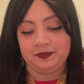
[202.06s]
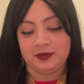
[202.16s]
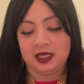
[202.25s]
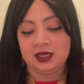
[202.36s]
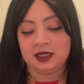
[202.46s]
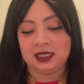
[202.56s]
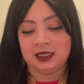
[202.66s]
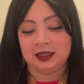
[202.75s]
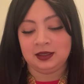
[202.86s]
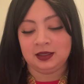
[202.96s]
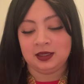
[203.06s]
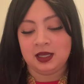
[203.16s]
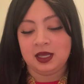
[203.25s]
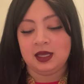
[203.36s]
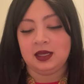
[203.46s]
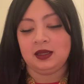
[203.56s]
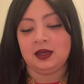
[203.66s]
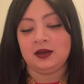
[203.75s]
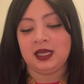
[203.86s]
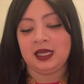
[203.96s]
Healing.
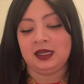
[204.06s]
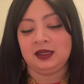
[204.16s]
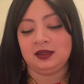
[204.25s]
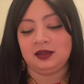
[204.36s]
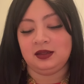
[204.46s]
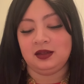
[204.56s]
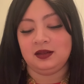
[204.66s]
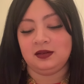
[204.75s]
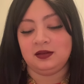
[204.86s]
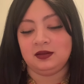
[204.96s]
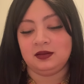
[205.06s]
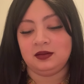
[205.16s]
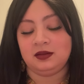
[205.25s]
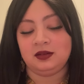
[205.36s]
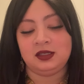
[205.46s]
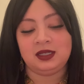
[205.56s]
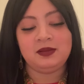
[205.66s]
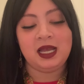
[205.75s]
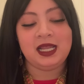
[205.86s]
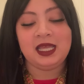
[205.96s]
Okay,
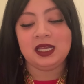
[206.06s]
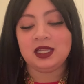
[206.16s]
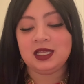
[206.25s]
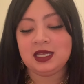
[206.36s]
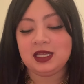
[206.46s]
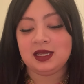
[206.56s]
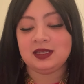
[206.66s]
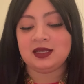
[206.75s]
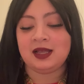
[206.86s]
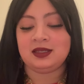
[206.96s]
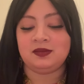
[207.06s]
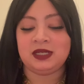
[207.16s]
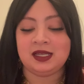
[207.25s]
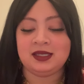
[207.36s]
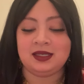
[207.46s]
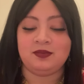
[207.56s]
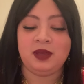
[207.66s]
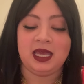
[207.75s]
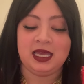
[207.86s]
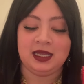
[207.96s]
some kind of healing has got somebody else in
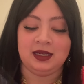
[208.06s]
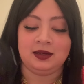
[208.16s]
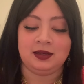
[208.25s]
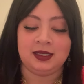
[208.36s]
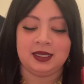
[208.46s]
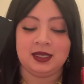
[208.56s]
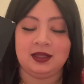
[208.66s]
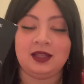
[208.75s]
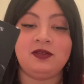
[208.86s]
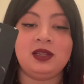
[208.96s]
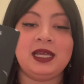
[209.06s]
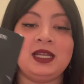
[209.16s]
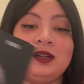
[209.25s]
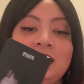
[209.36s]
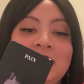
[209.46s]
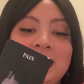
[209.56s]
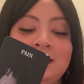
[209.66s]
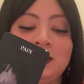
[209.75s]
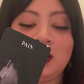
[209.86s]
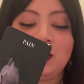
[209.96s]
pain. They feel like you're letting
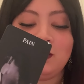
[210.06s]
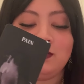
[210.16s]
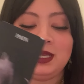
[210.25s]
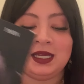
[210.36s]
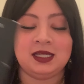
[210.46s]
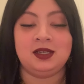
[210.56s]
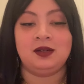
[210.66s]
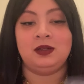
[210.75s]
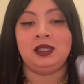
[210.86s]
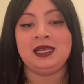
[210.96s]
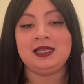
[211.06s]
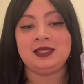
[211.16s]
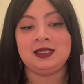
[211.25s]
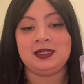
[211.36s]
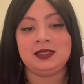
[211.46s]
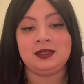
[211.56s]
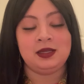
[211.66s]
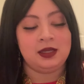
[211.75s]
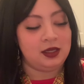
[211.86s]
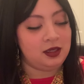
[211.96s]
them go because you're releasing,
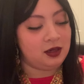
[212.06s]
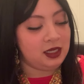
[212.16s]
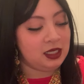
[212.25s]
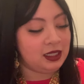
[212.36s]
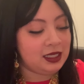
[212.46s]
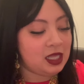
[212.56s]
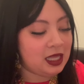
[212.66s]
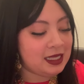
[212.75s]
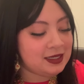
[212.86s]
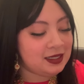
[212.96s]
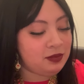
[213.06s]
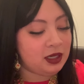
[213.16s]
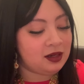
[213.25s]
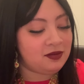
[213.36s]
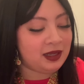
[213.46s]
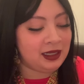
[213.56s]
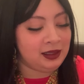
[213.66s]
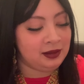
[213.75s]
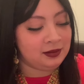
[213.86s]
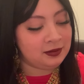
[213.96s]
you're healing, cleansing,
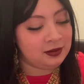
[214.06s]
purifying.